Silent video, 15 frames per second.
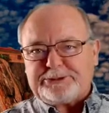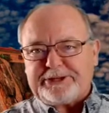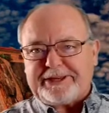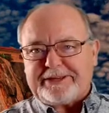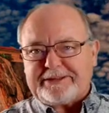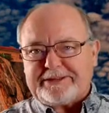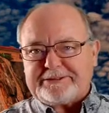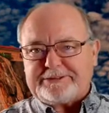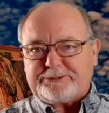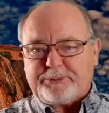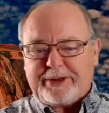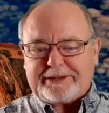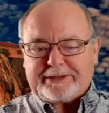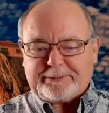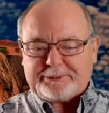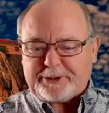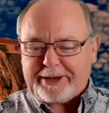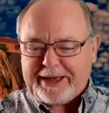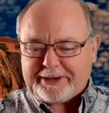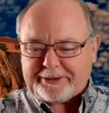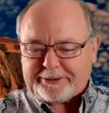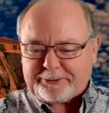biblical studies
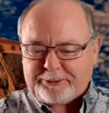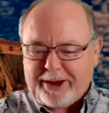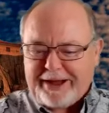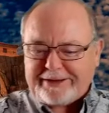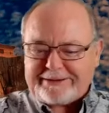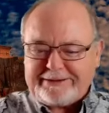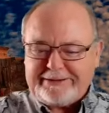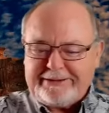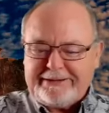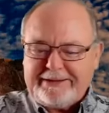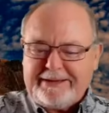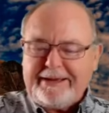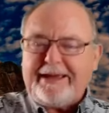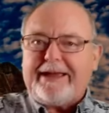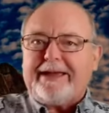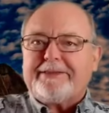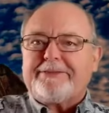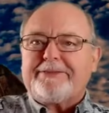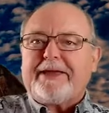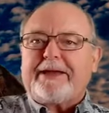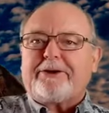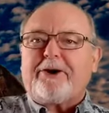free for all who would
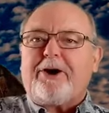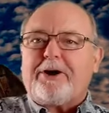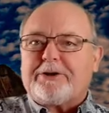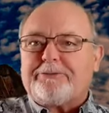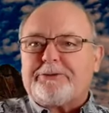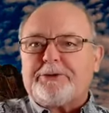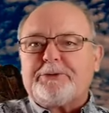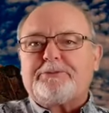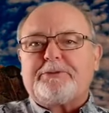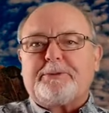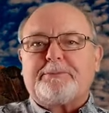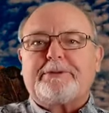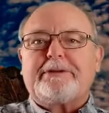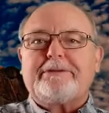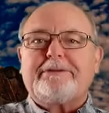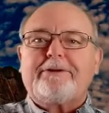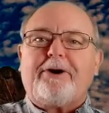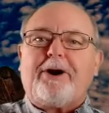like to visit our site.